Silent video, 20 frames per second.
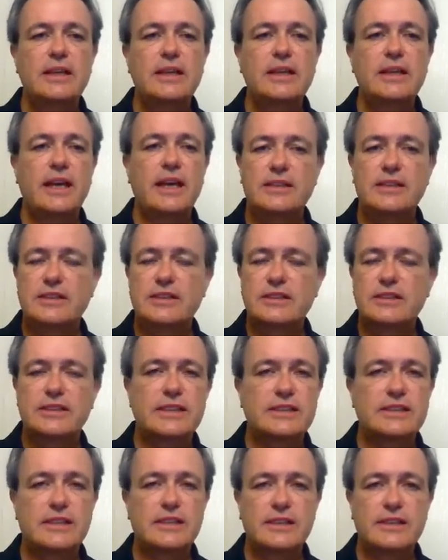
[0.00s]
and it just
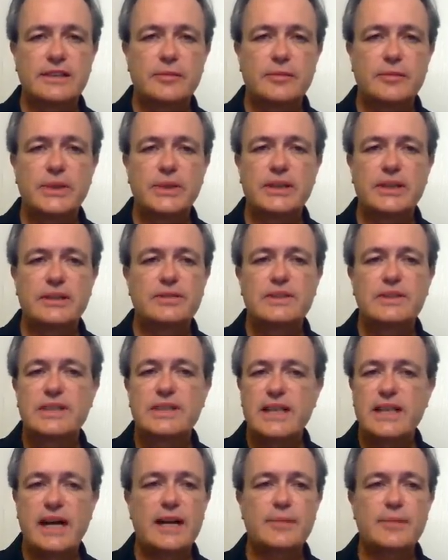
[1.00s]
takes a little bit of
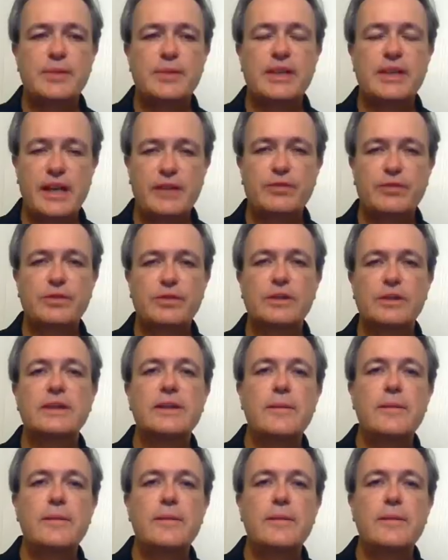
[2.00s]
time and effort